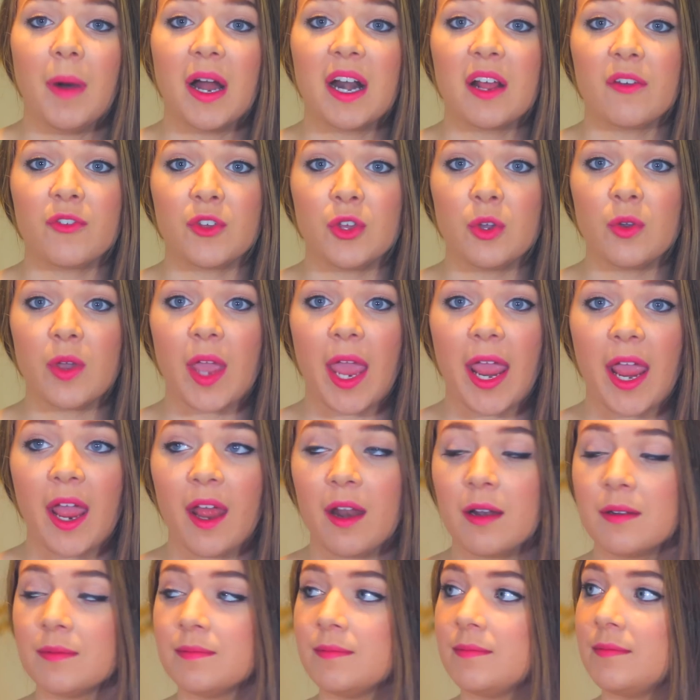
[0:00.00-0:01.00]
but if you
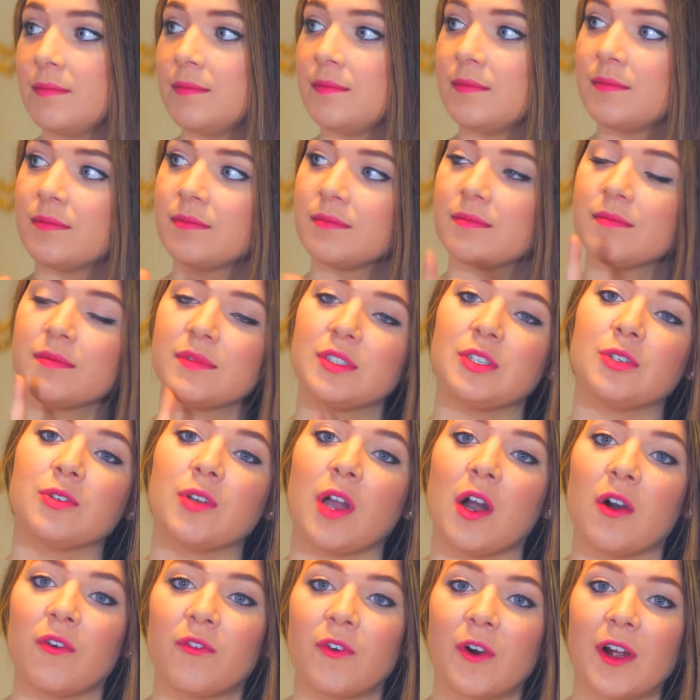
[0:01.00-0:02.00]
can, you
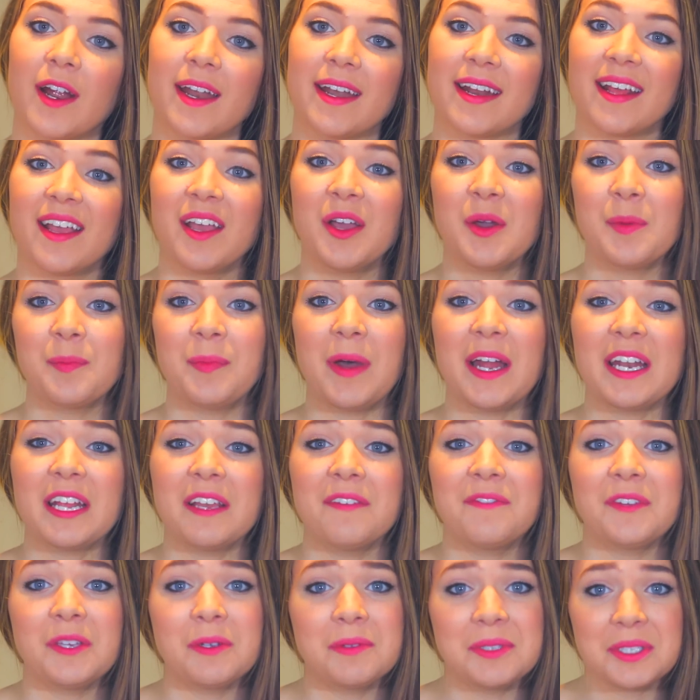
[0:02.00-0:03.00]
go for it. But
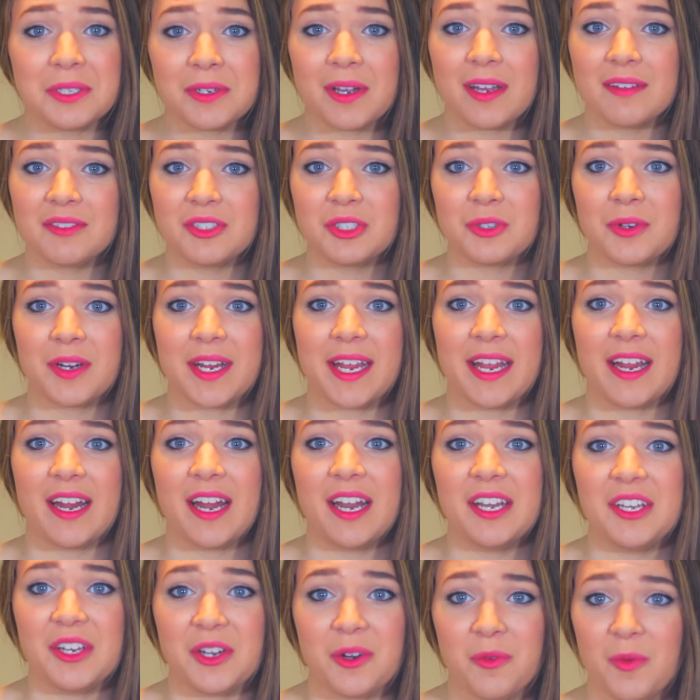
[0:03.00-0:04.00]
if you do have short hair
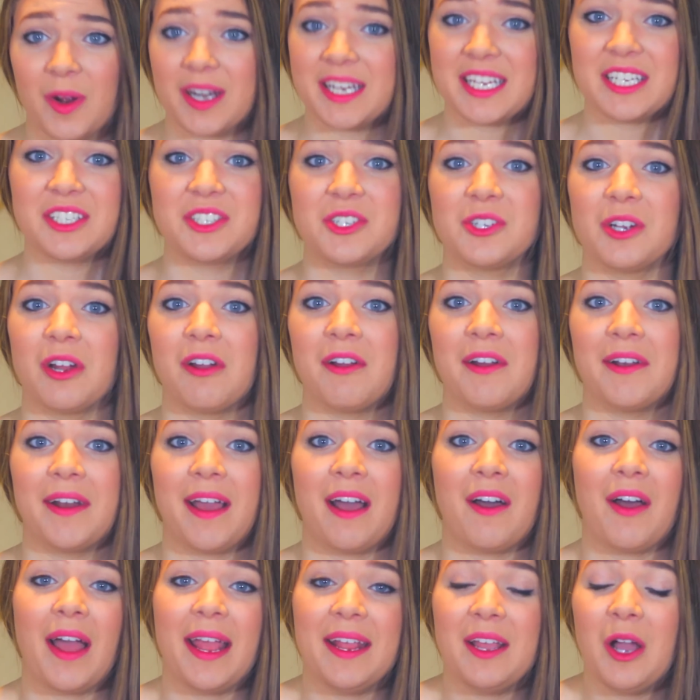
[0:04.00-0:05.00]
and you're wanting to grow it
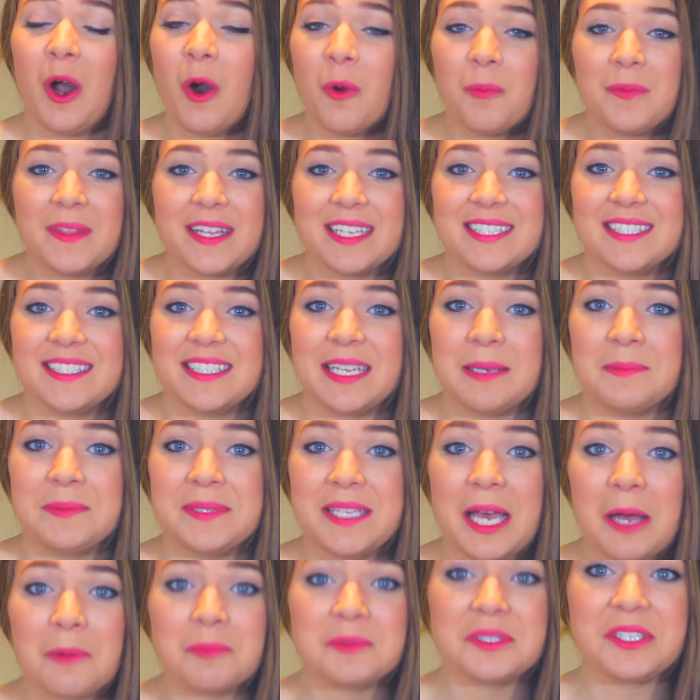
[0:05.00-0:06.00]
out, I hope these
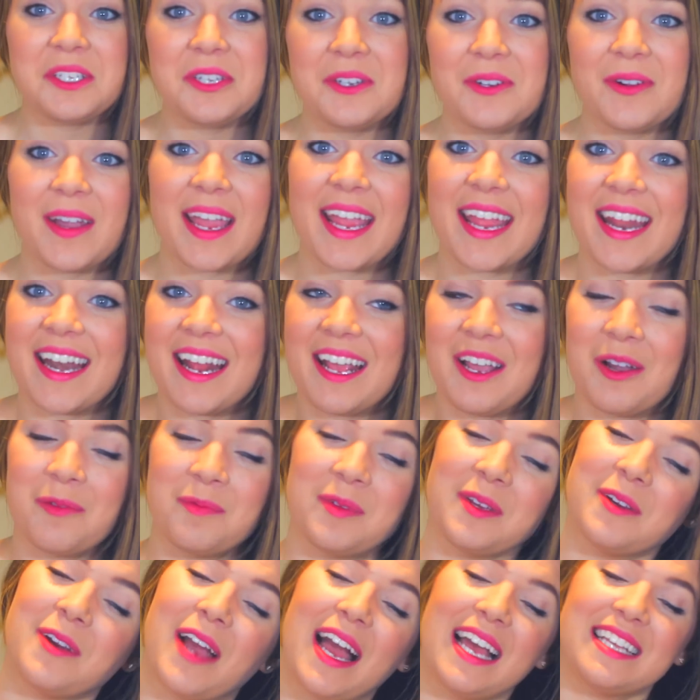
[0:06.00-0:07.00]
tips helped you and I
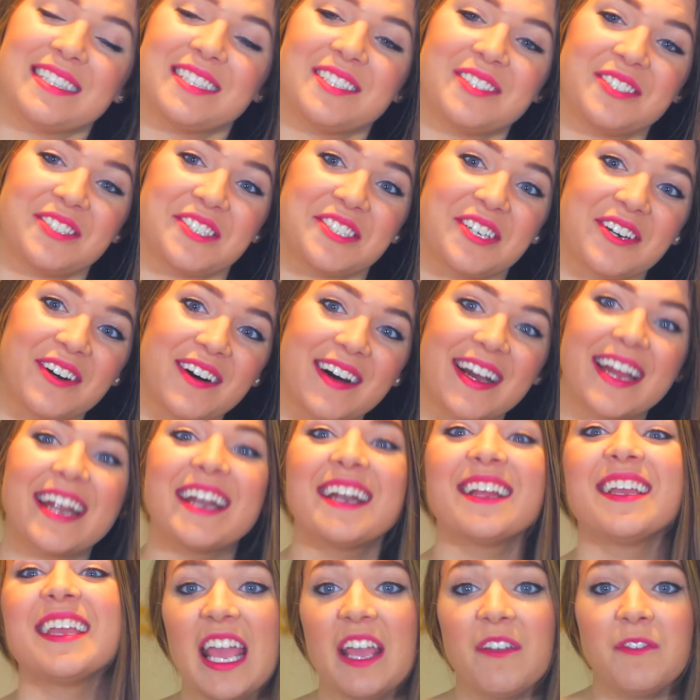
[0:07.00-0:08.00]
hope you guys
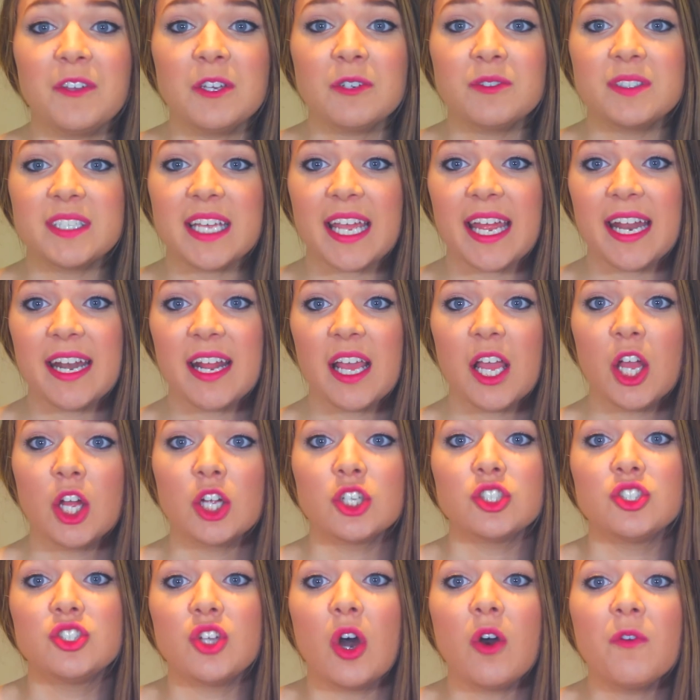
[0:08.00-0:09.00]
enjoy. If you did,
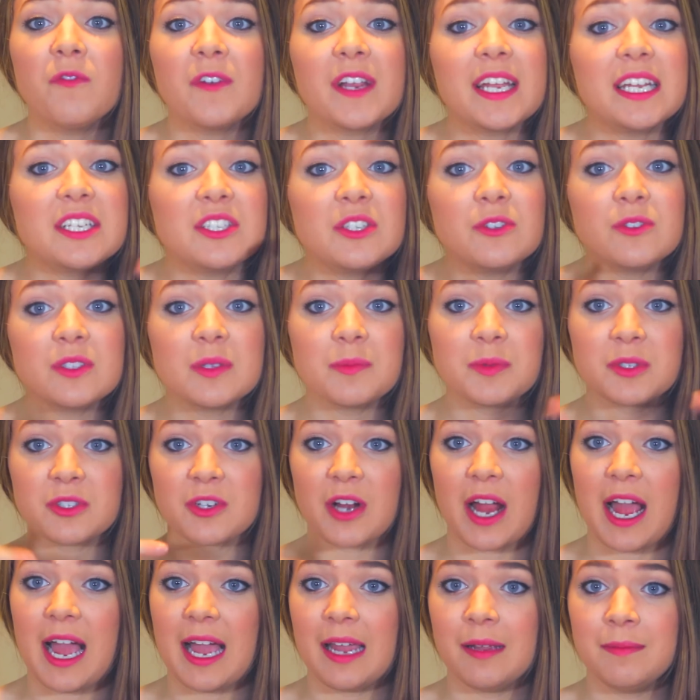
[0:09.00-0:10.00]
don't forget to
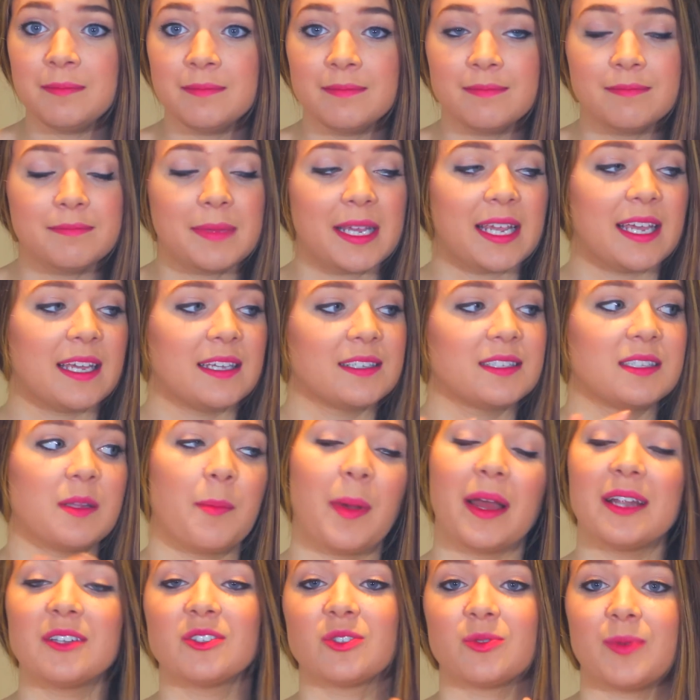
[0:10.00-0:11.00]
subscribe because the
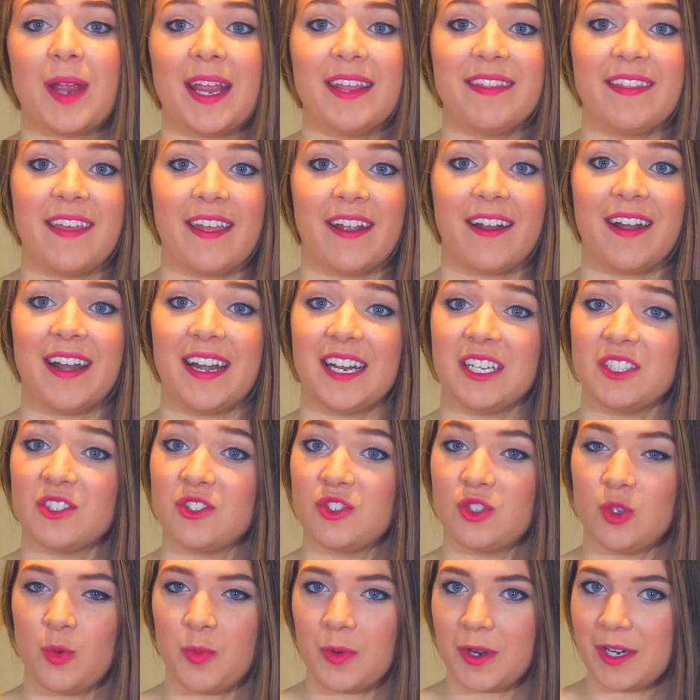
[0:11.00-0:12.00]
button's right there and
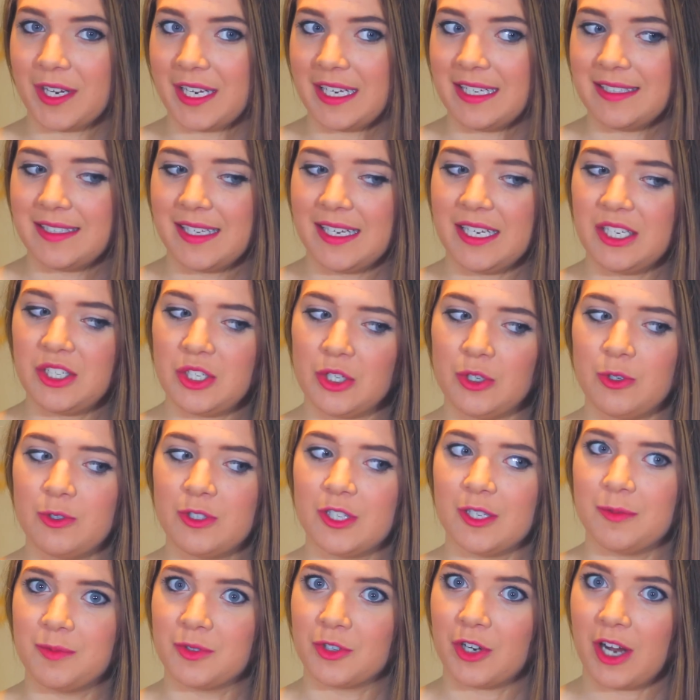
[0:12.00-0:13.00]
it's super easy to
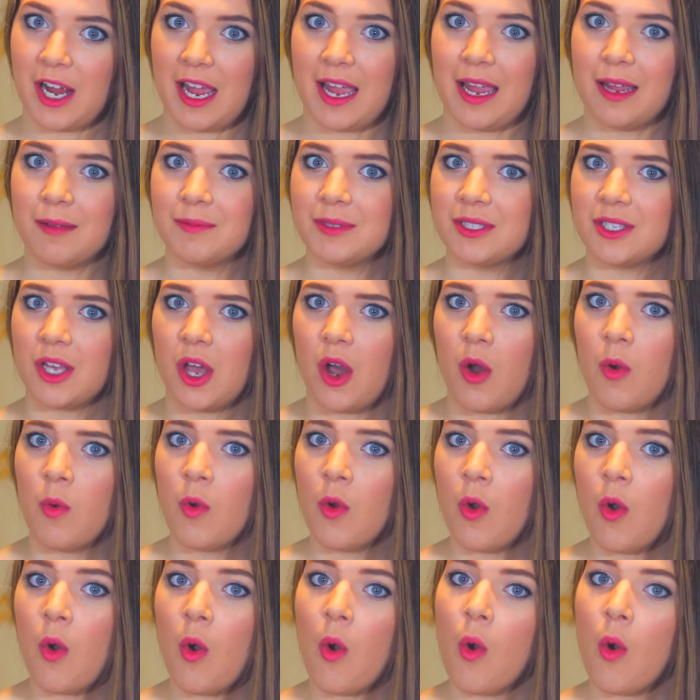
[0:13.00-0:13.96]
subscribe, so